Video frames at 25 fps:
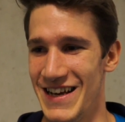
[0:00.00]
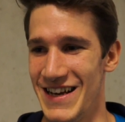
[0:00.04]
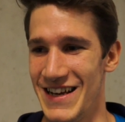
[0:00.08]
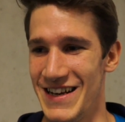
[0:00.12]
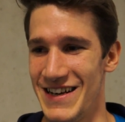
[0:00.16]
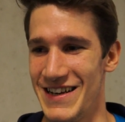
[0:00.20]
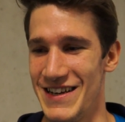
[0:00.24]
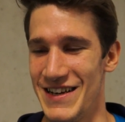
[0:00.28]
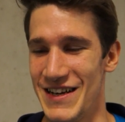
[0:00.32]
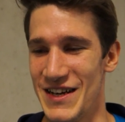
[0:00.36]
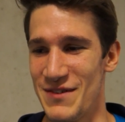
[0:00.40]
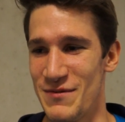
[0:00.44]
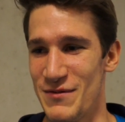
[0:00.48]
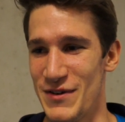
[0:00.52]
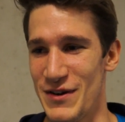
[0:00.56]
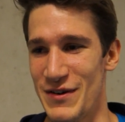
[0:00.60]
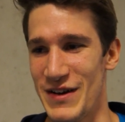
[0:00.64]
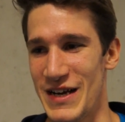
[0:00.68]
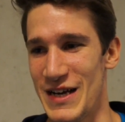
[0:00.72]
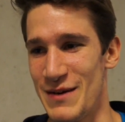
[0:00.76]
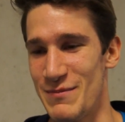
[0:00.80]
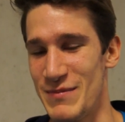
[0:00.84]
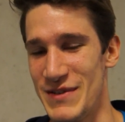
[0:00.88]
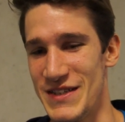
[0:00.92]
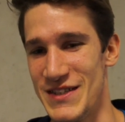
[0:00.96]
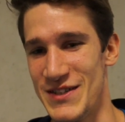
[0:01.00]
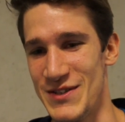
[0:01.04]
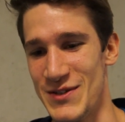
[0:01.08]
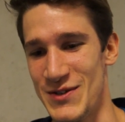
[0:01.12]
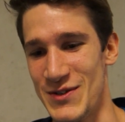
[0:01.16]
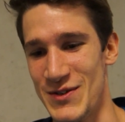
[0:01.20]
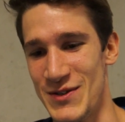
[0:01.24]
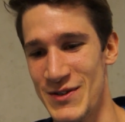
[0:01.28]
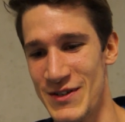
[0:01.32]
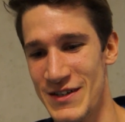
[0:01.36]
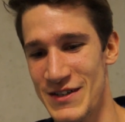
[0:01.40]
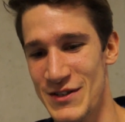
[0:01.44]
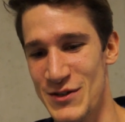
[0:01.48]
And uh, I'm very happy
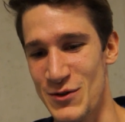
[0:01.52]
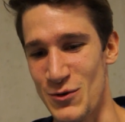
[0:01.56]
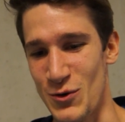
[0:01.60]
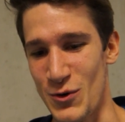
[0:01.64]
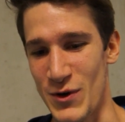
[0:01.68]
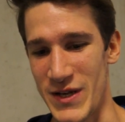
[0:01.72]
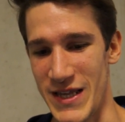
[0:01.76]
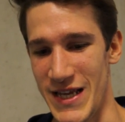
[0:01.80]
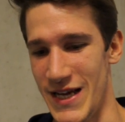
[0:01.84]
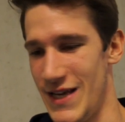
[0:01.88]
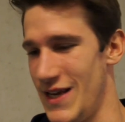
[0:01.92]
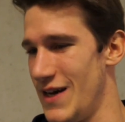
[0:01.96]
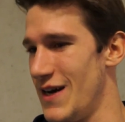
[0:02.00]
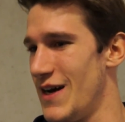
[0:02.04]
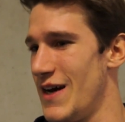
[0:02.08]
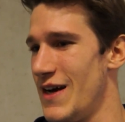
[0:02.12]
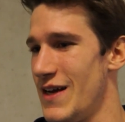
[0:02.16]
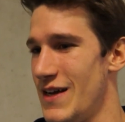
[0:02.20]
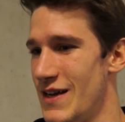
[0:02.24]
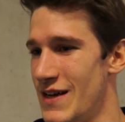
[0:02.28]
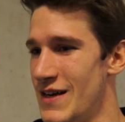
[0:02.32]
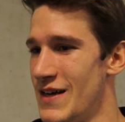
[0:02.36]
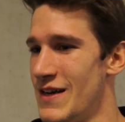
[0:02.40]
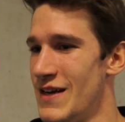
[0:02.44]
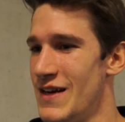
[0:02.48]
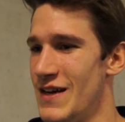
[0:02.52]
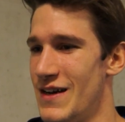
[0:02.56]
to score that high